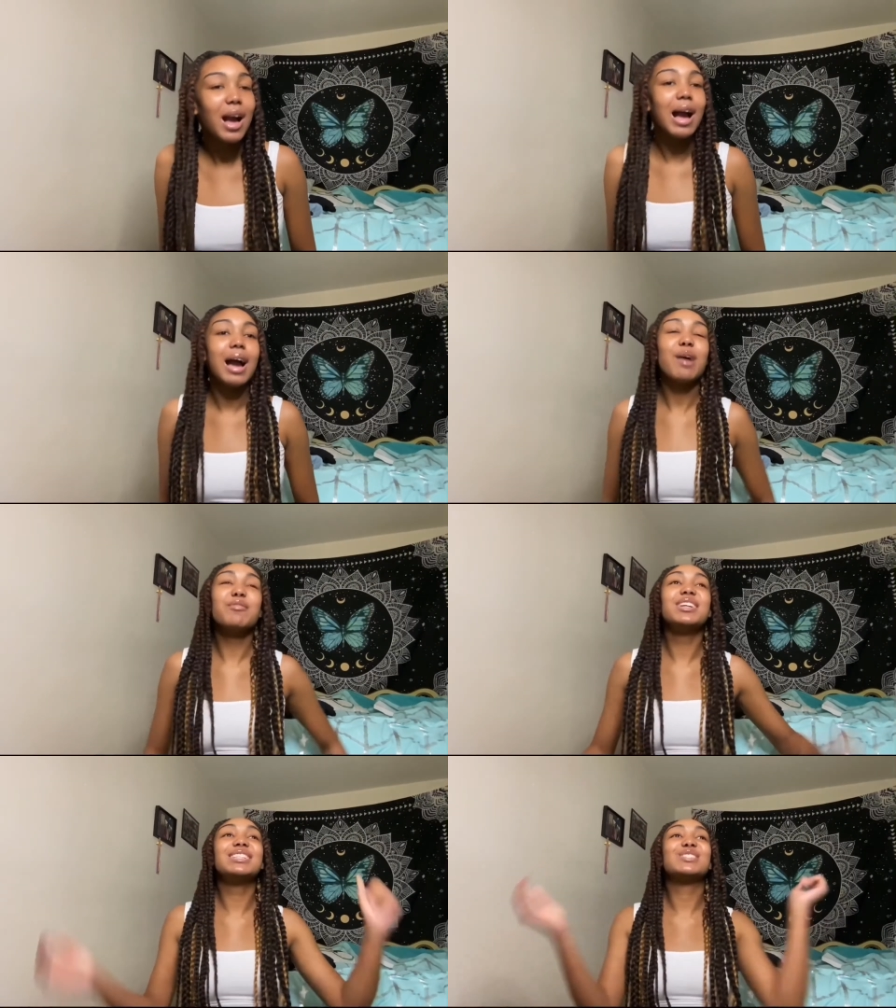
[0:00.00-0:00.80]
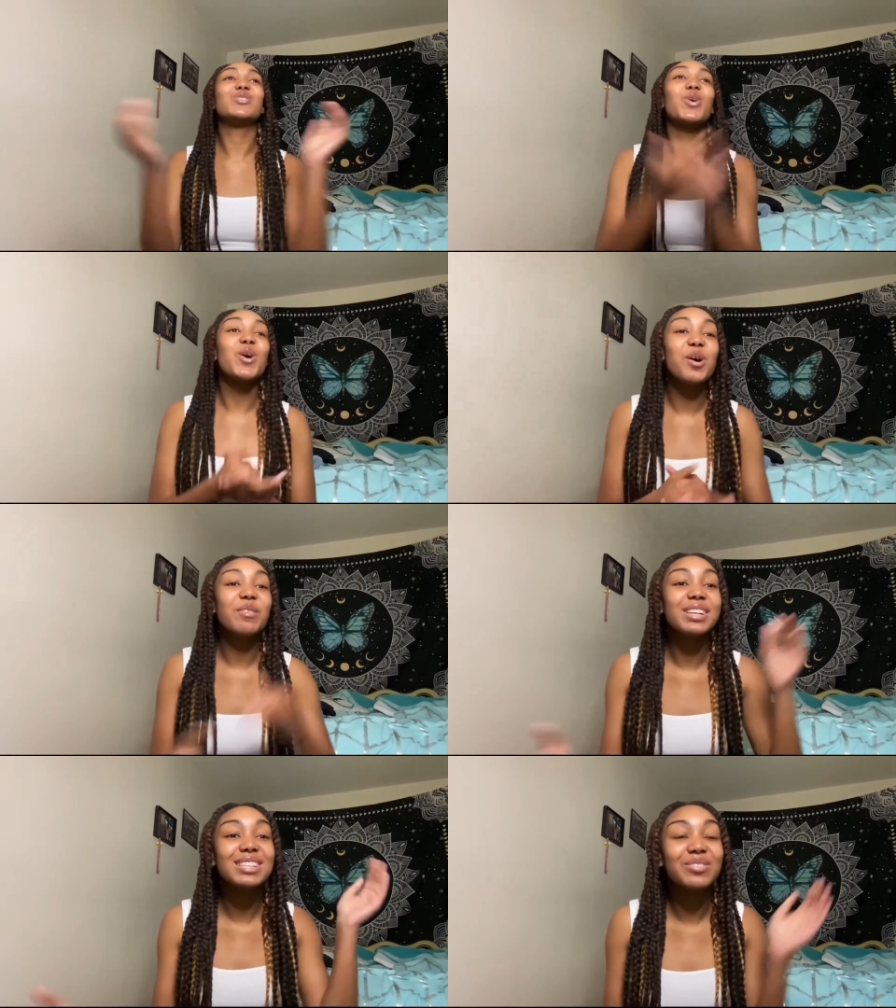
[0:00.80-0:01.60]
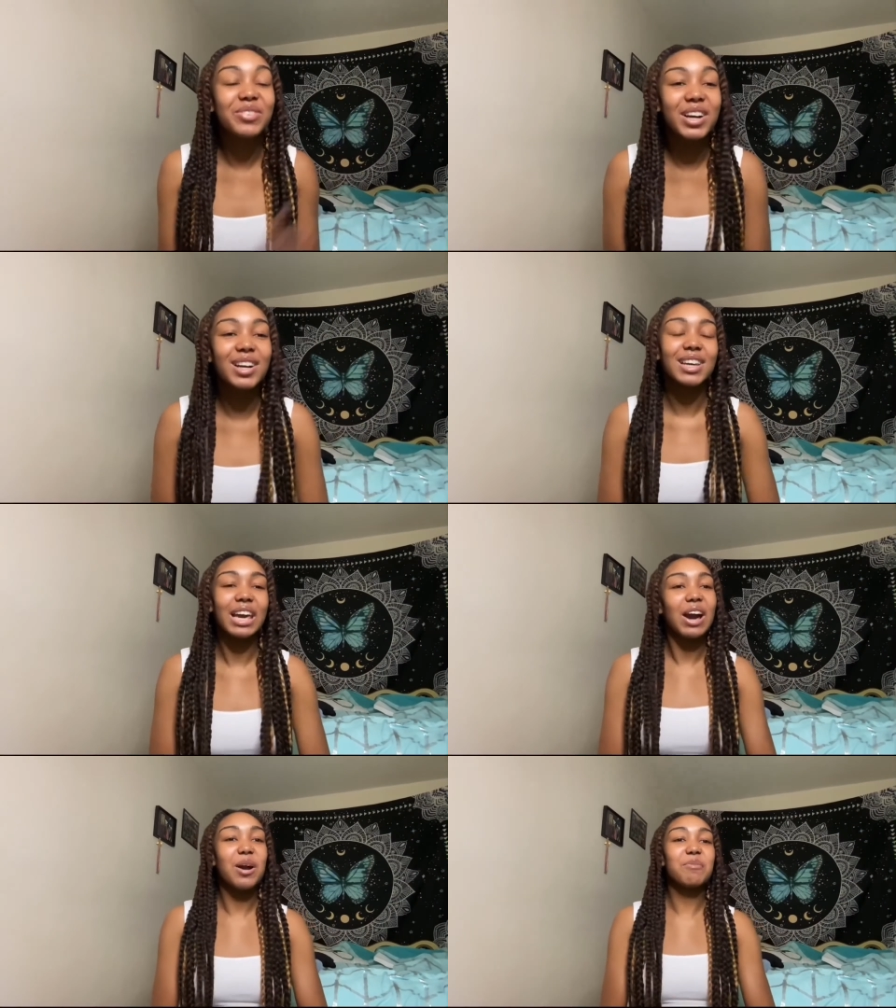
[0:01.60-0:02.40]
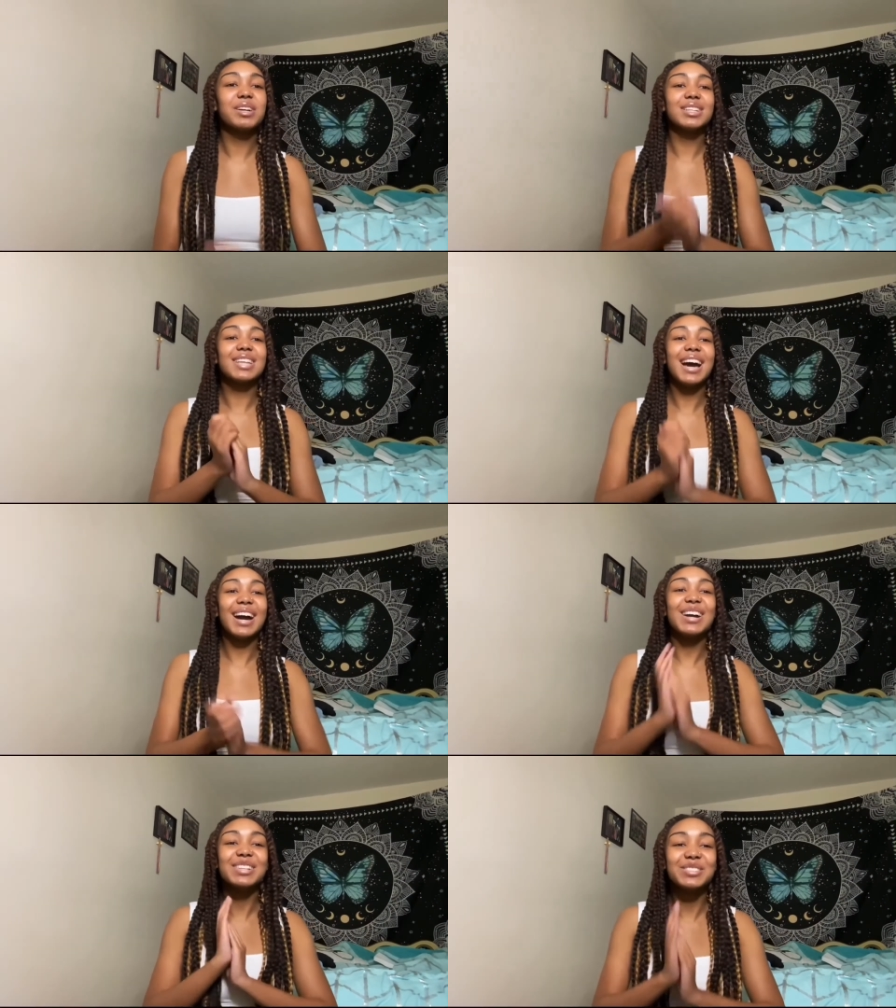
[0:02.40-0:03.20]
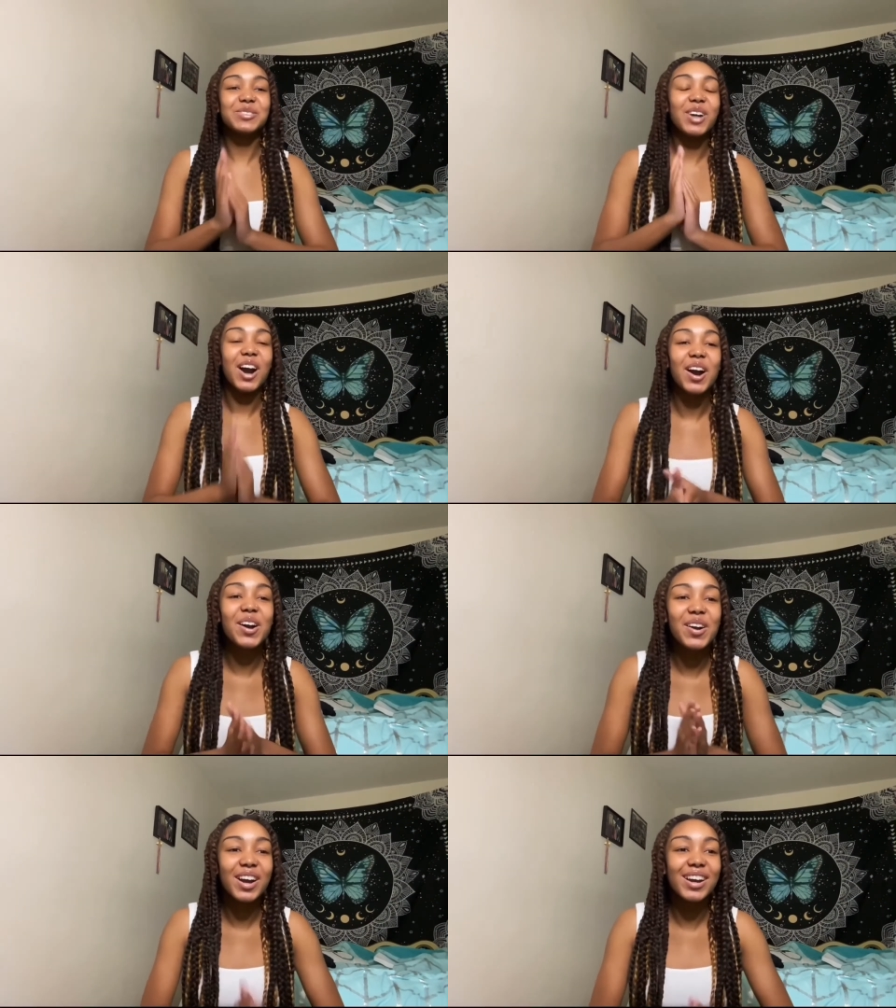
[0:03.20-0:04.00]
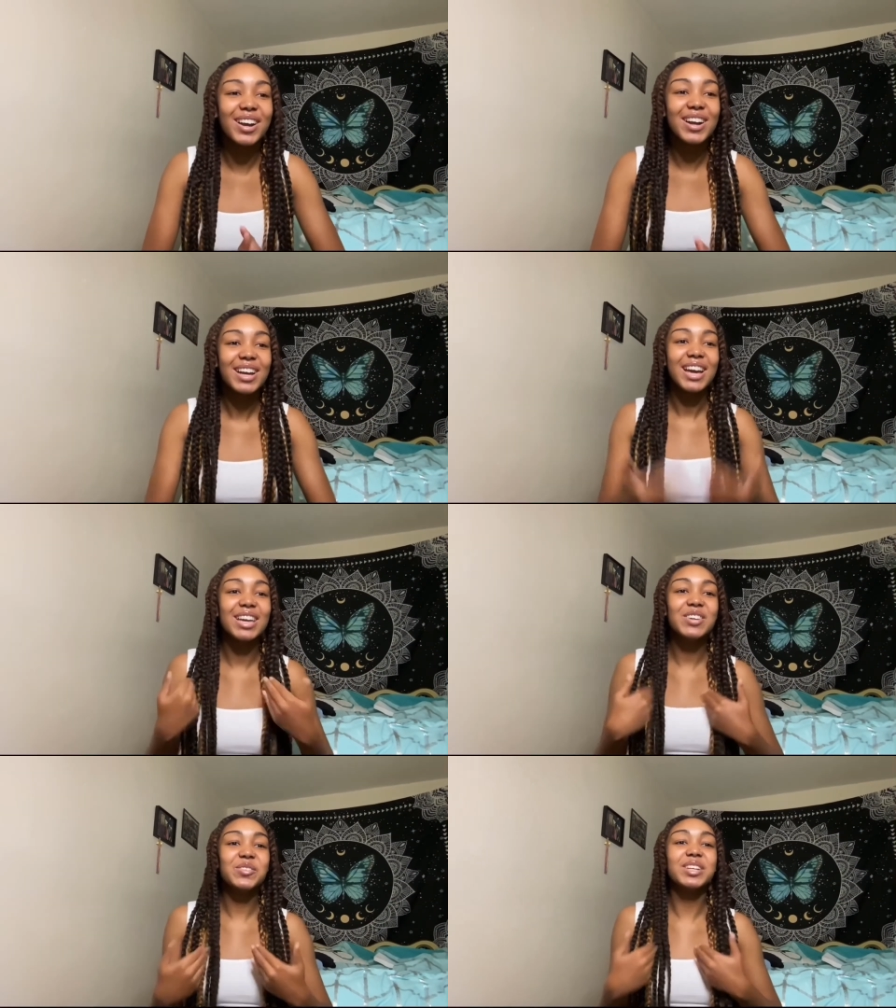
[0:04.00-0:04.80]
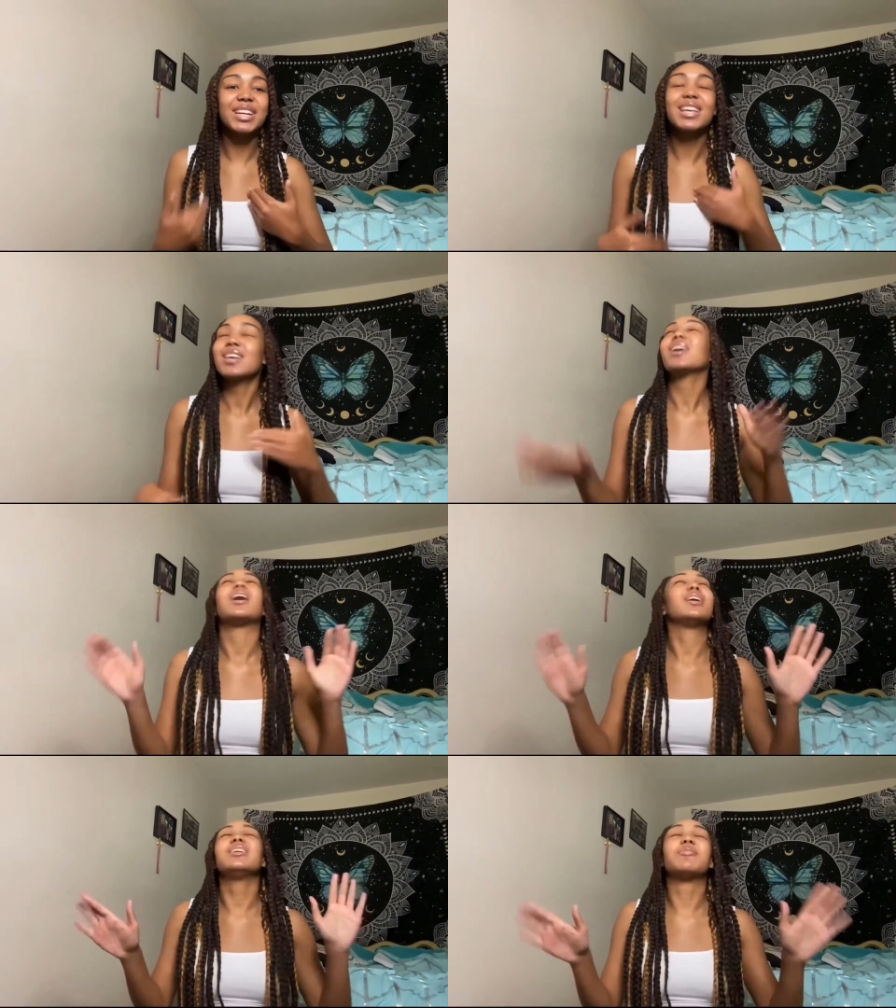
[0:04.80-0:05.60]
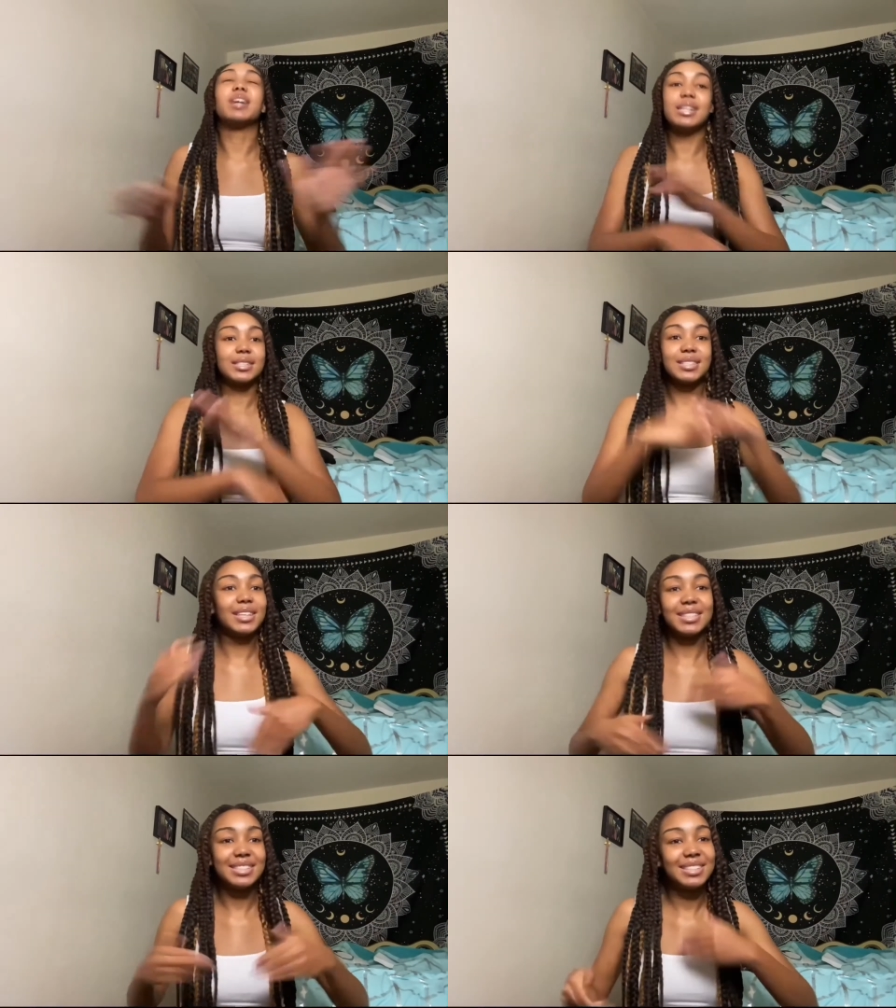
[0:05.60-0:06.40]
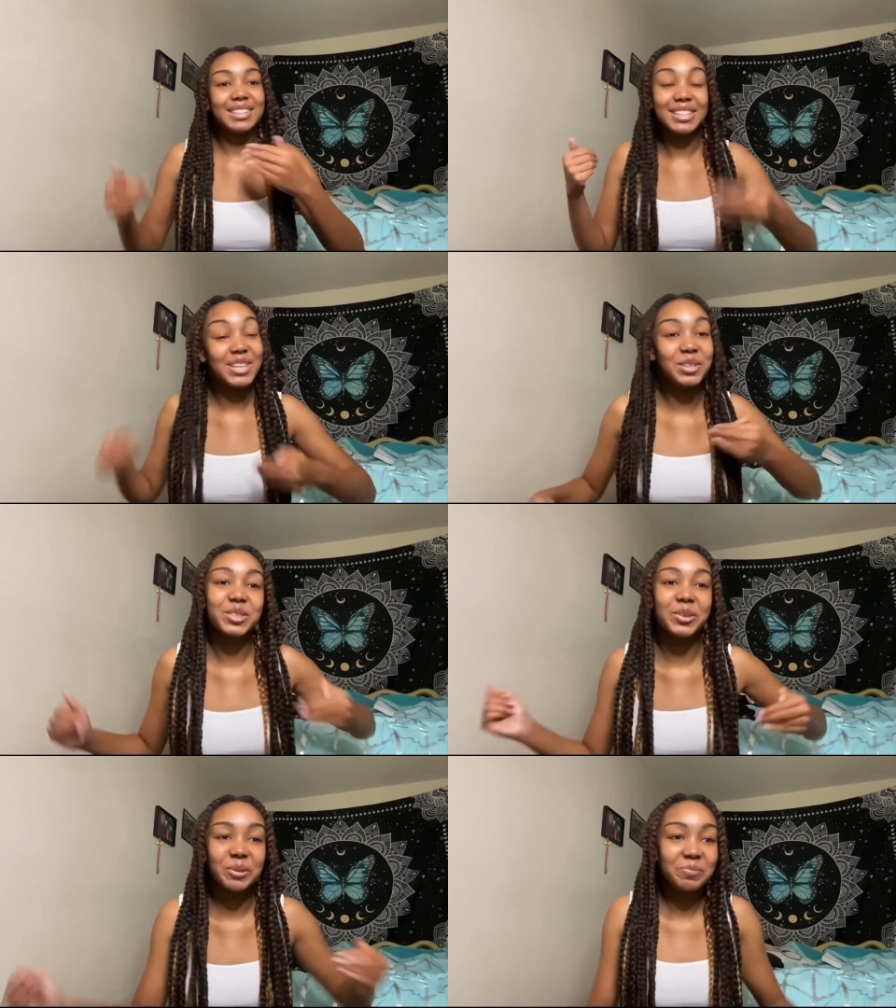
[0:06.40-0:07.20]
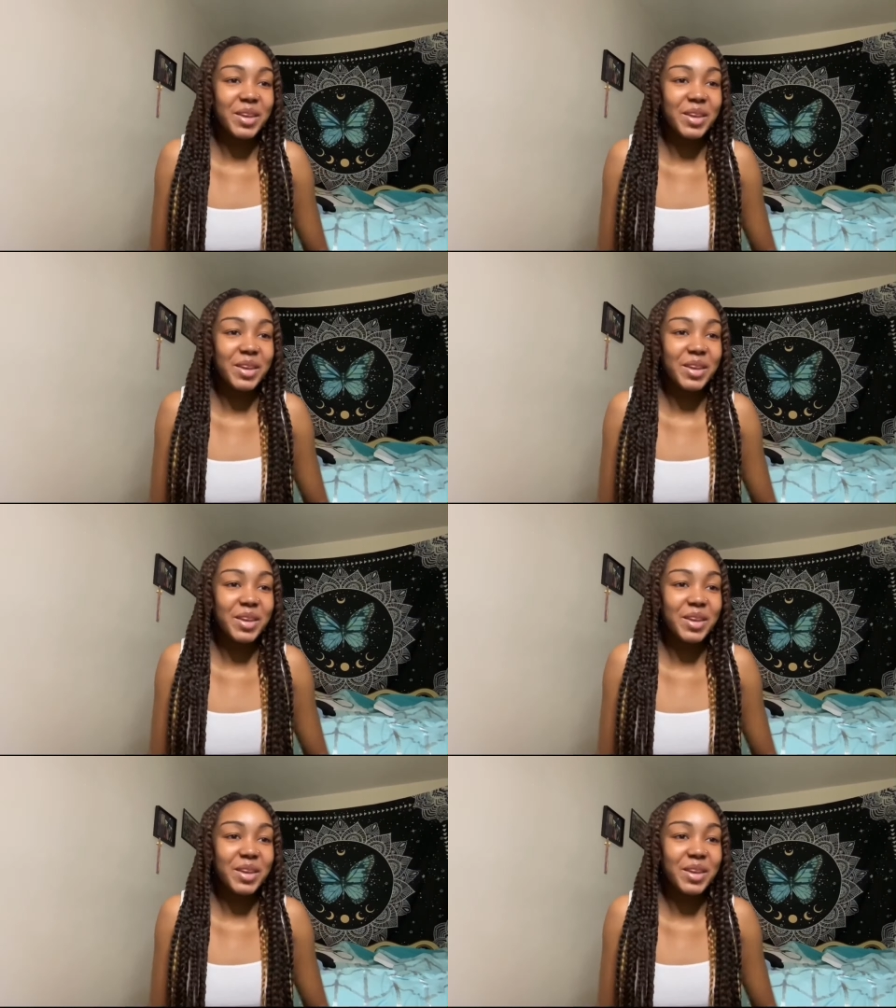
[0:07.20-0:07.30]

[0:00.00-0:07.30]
I was drove as fuck, y'all, because how did you call her and you didn't? Anyways, let's continue the story.